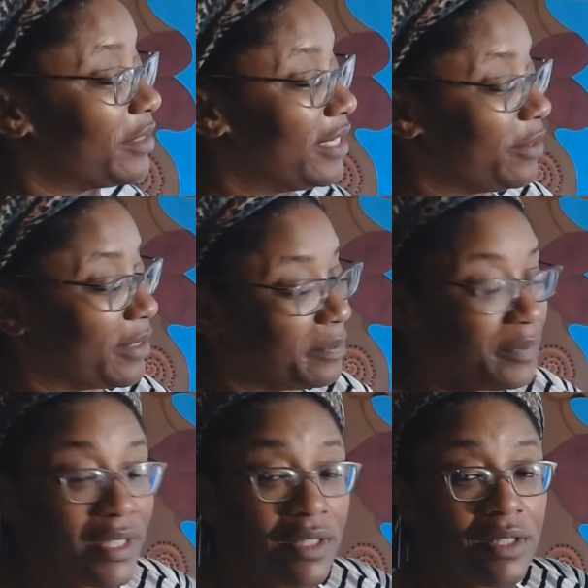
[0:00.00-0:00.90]
Anyway,
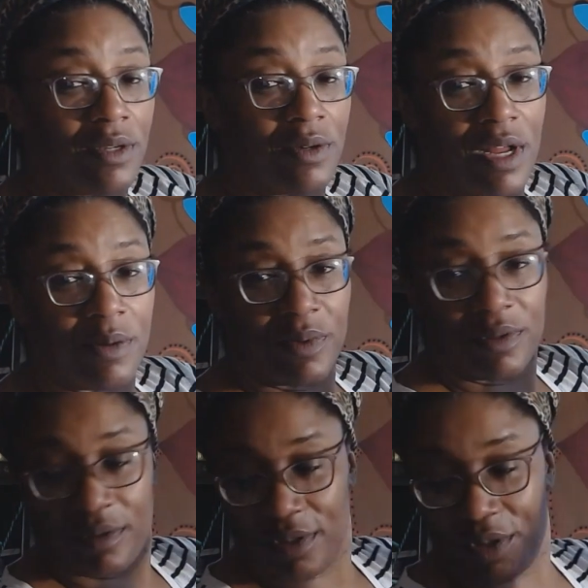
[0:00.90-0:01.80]
so I
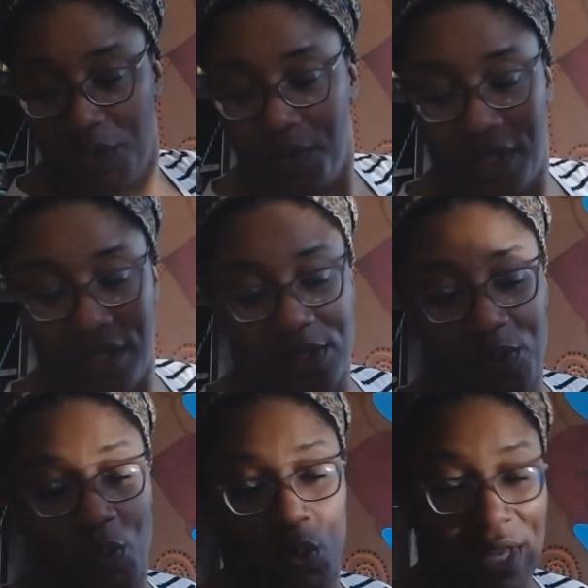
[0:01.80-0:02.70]
will do these
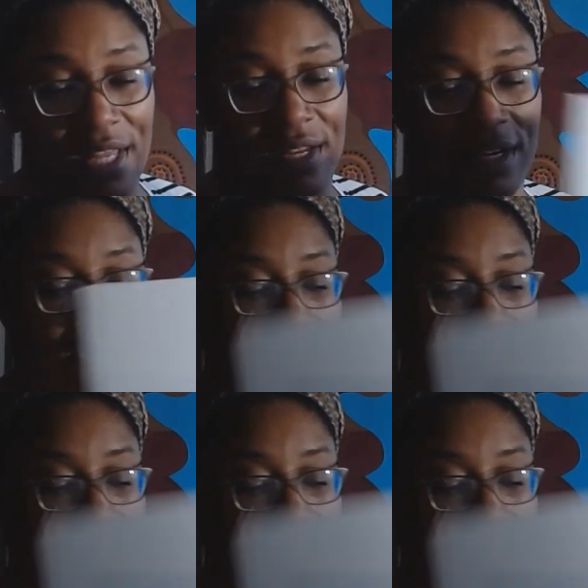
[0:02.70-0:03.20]
when